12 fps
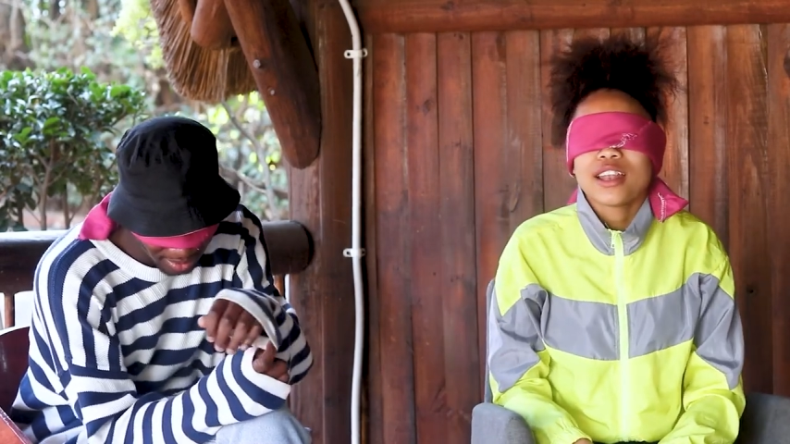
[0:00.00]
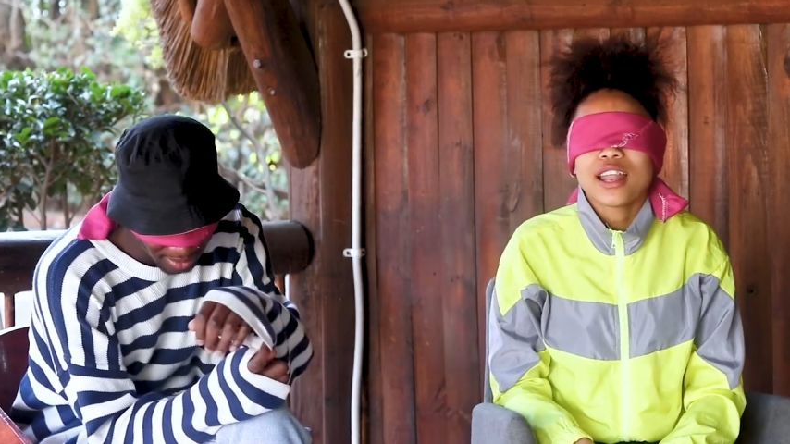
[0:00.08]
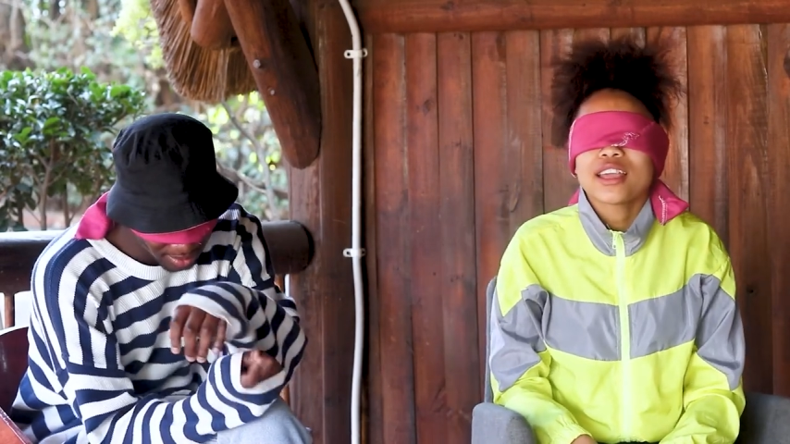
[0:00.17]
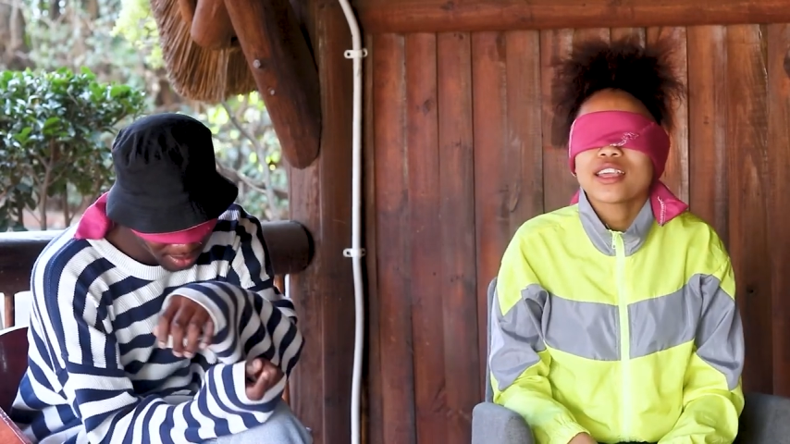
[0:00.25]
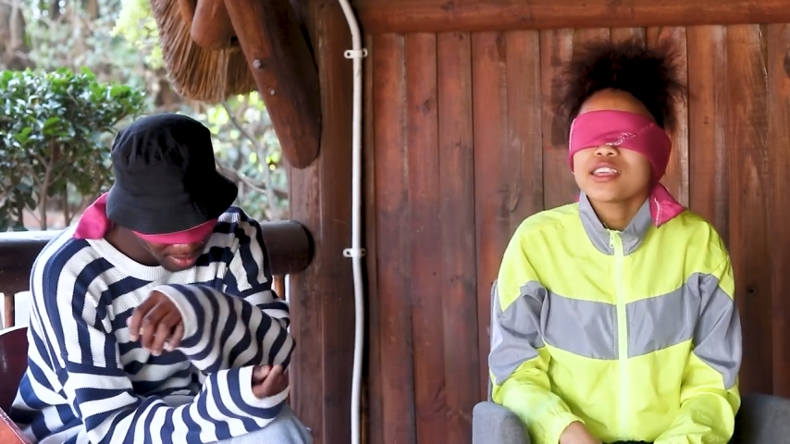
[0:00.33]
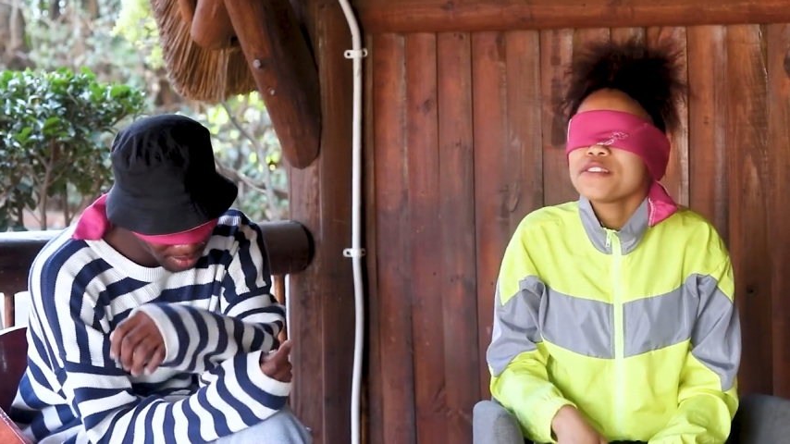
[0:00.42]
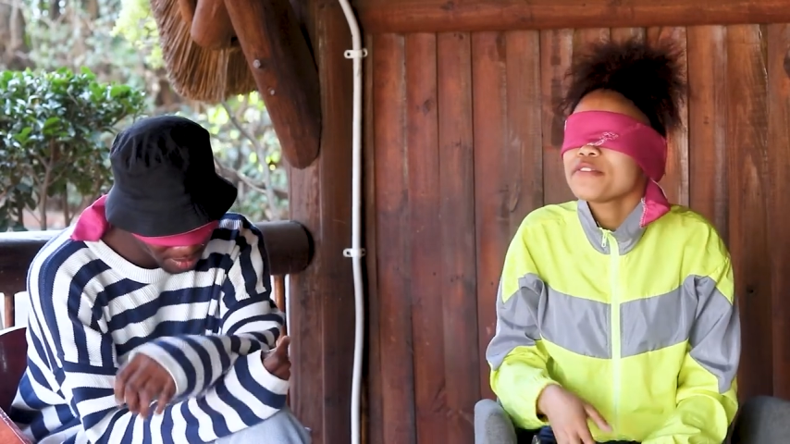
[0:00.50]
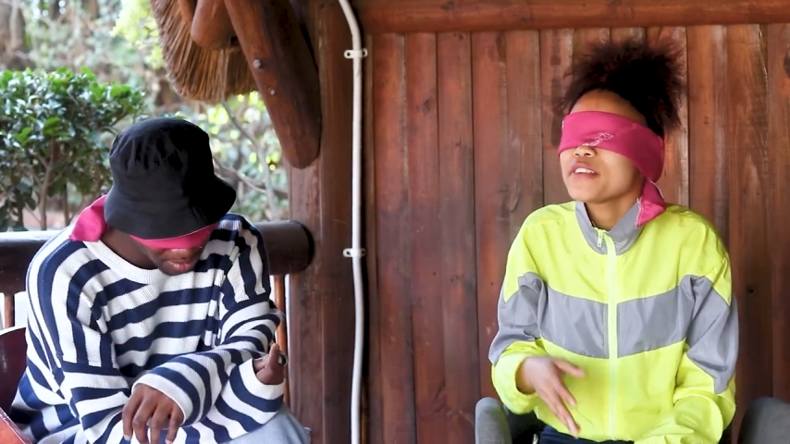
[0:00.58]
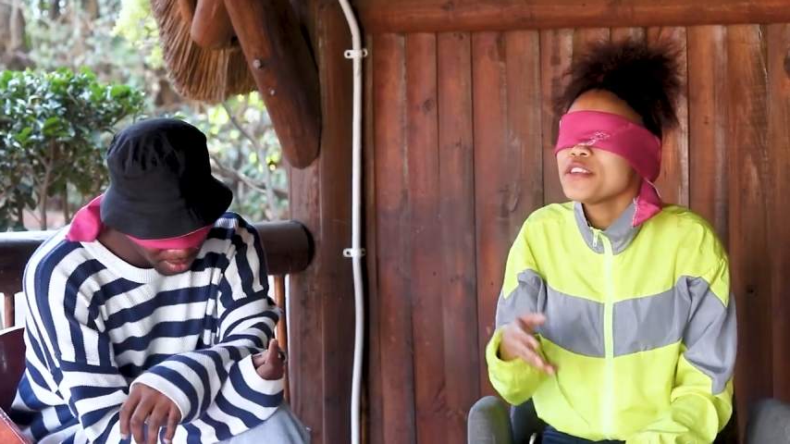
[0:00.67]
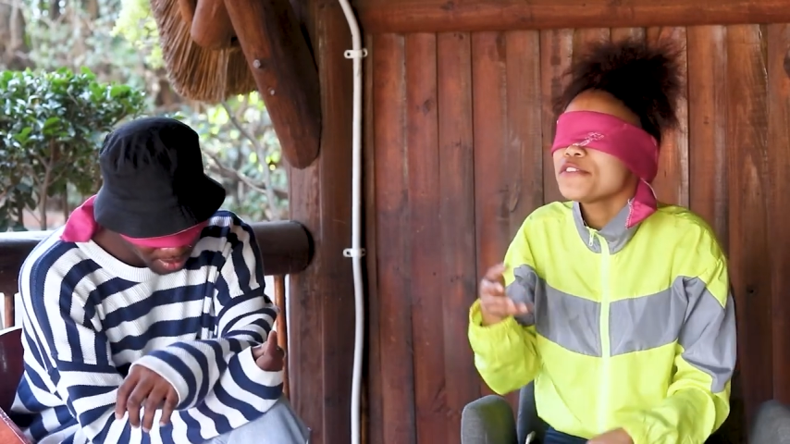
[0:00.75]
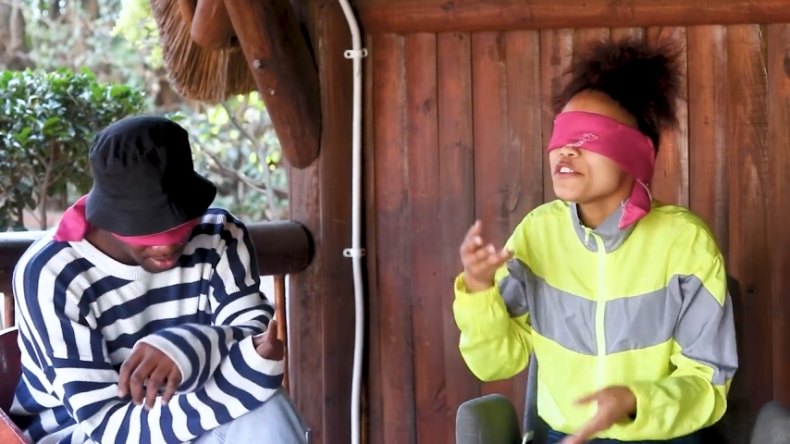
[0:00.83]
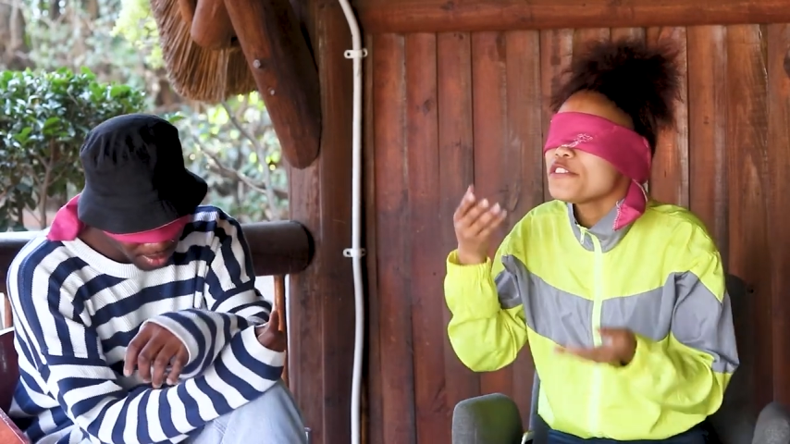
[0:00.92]
Like,
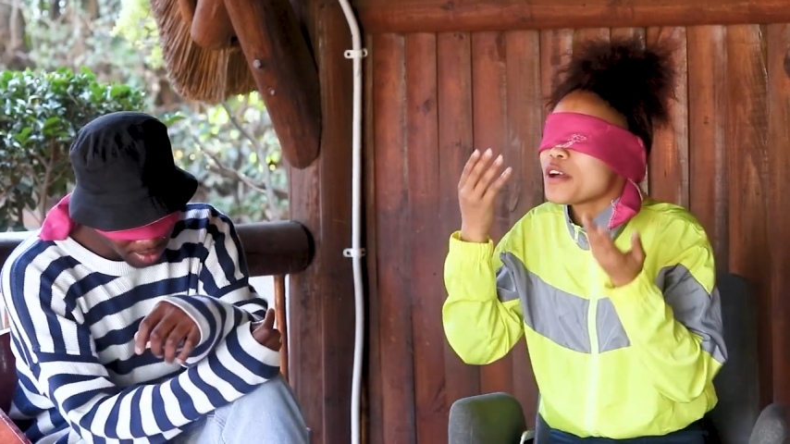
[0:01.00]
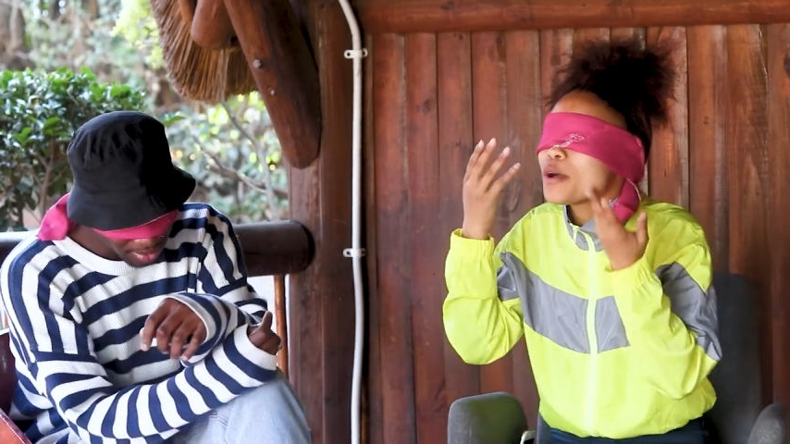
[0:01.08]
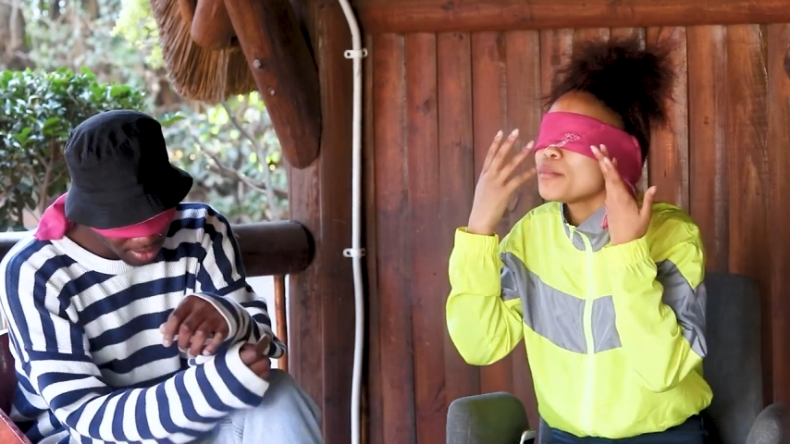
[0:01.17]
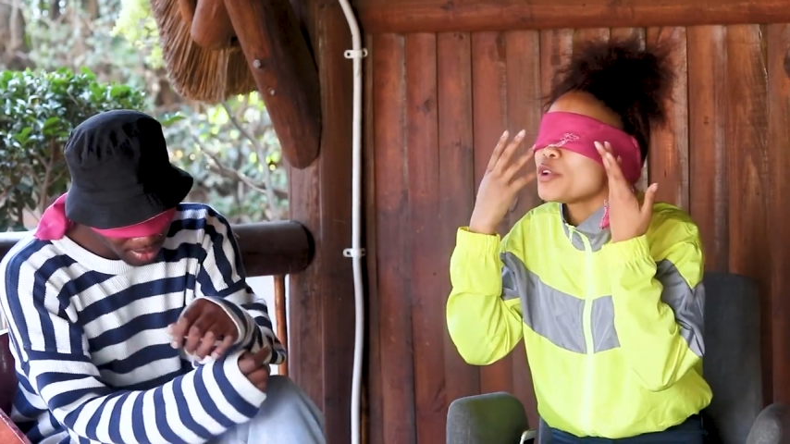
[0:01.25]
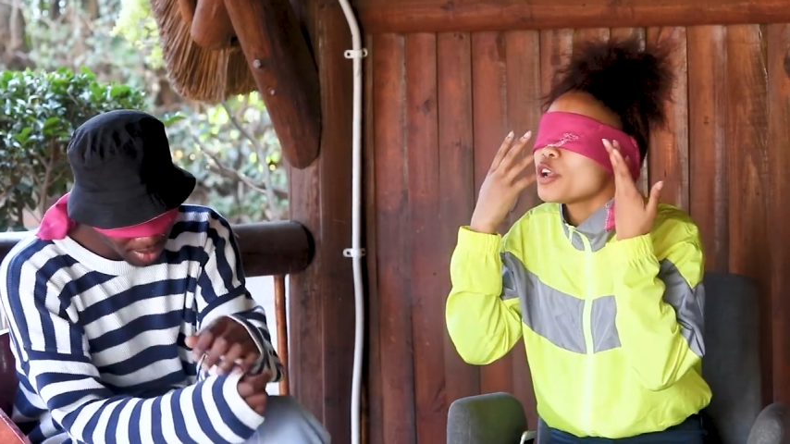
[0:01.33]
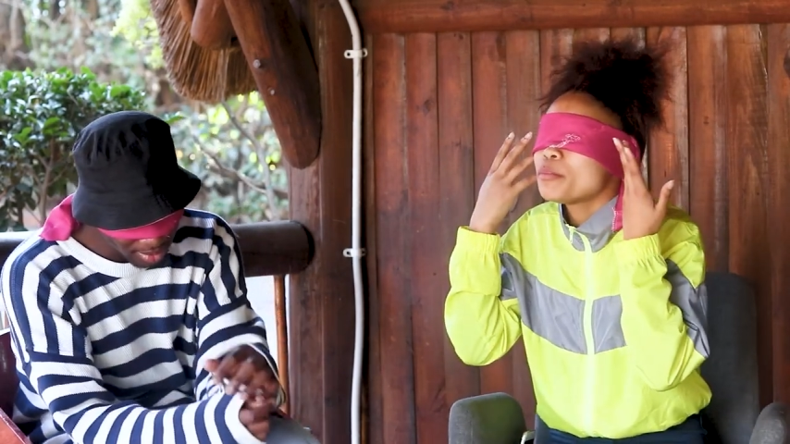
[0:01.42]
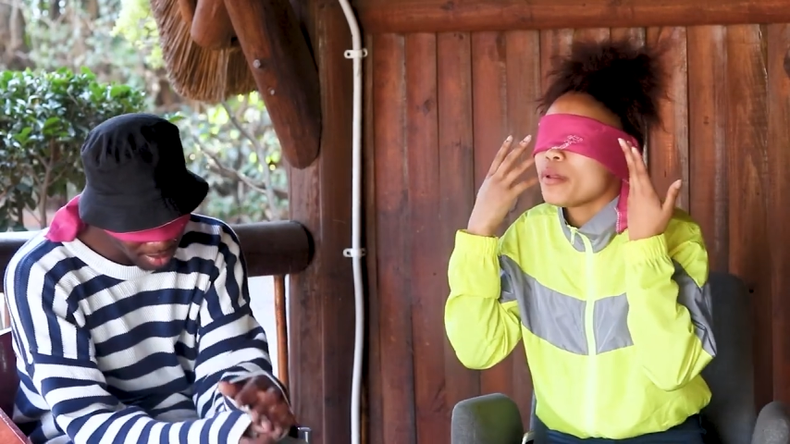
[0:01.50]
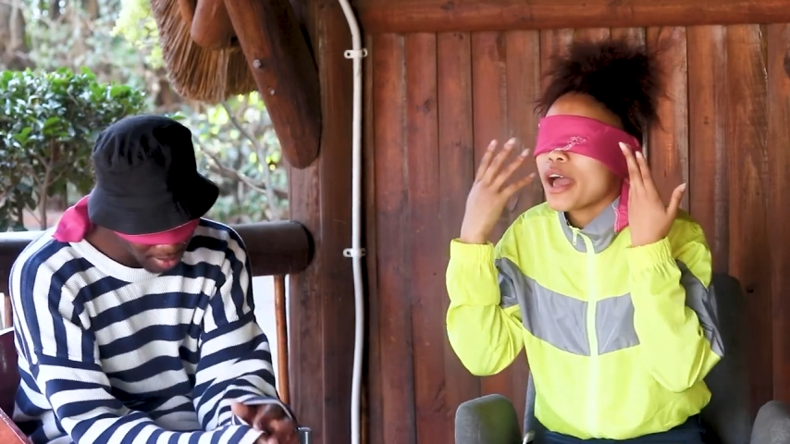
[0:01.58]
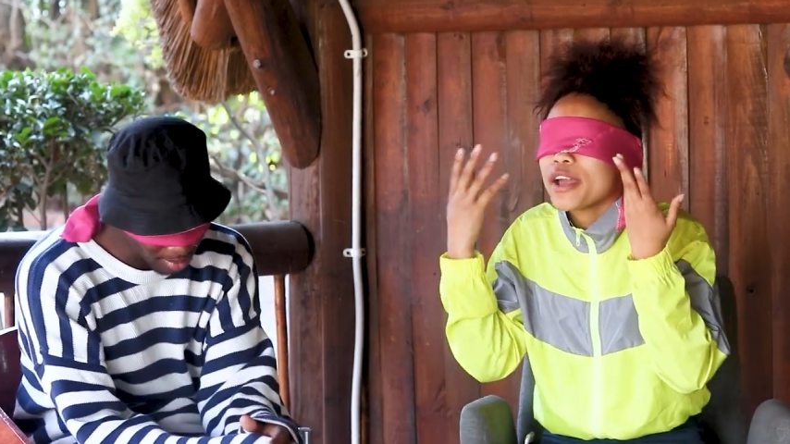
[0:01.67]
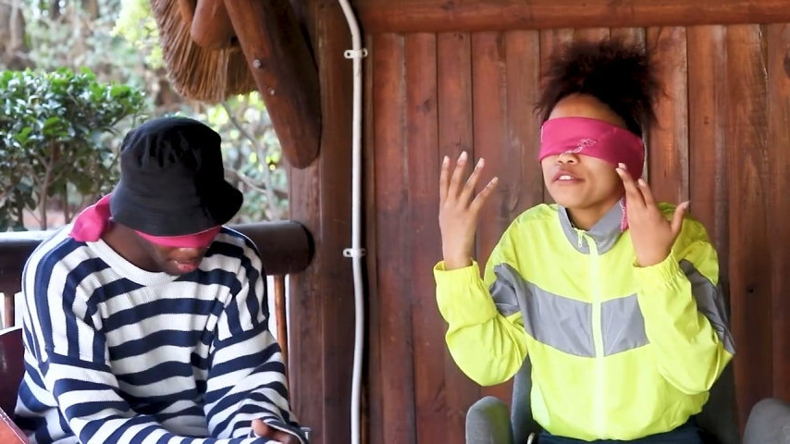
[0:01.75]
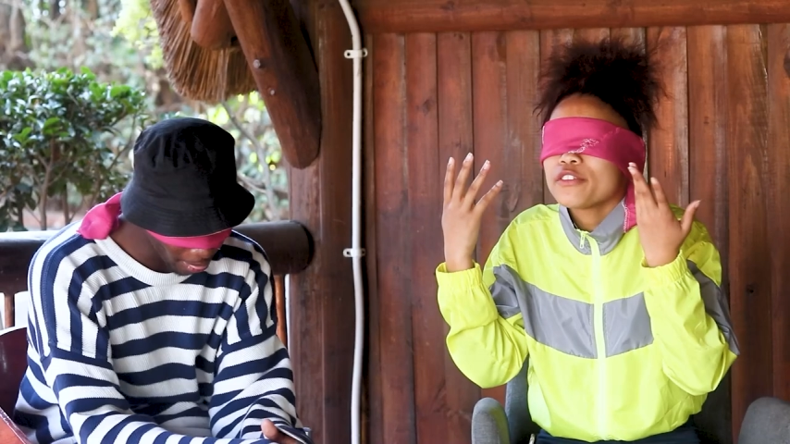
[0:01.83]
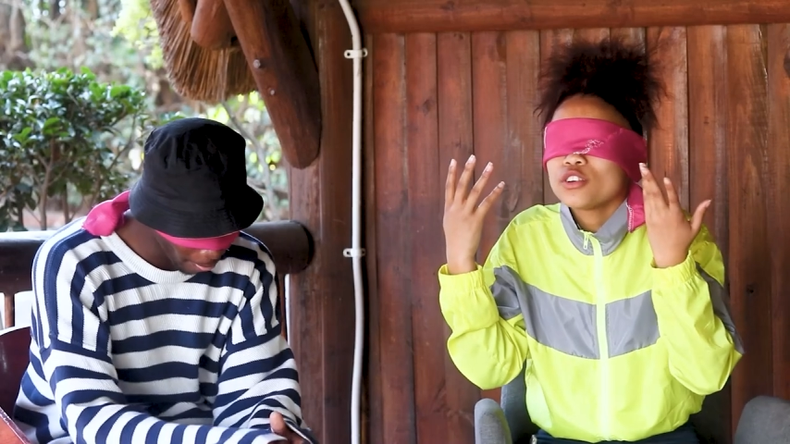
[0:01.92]
if I'm not
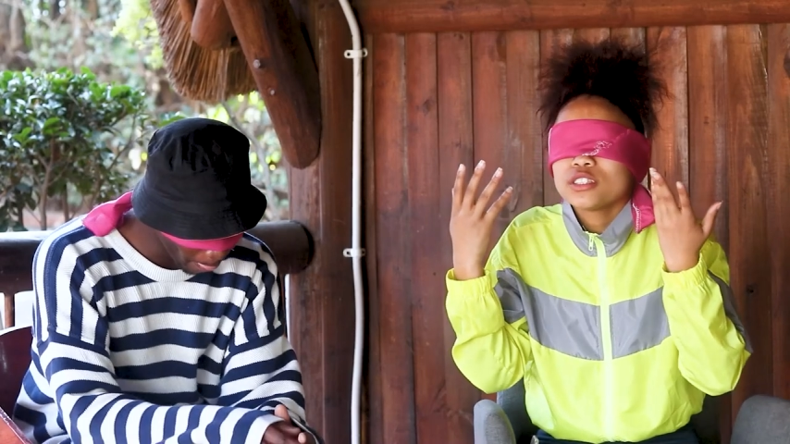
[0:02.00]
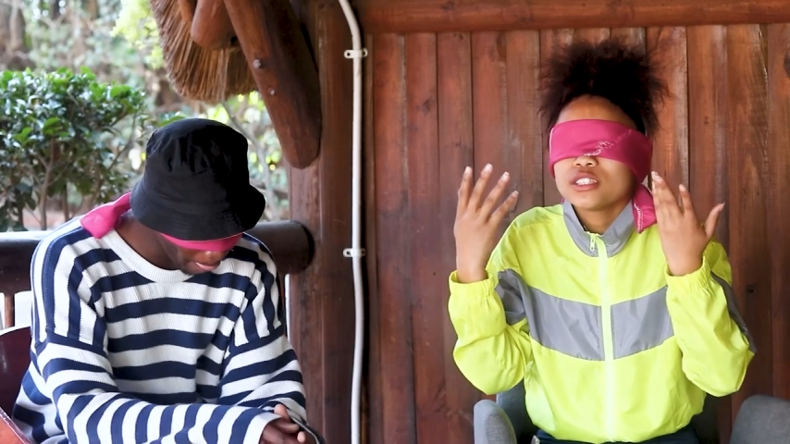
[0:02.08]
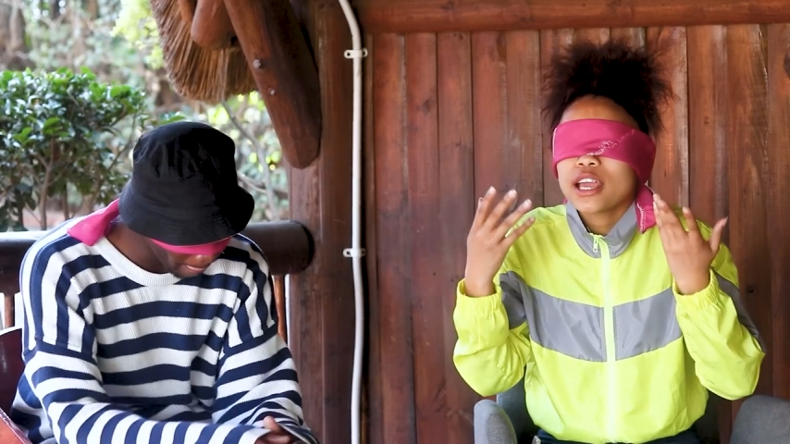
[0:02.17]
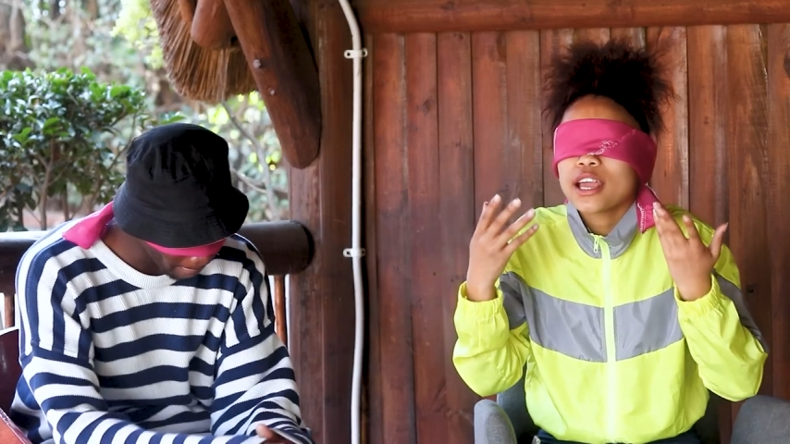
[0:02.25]
blindfolded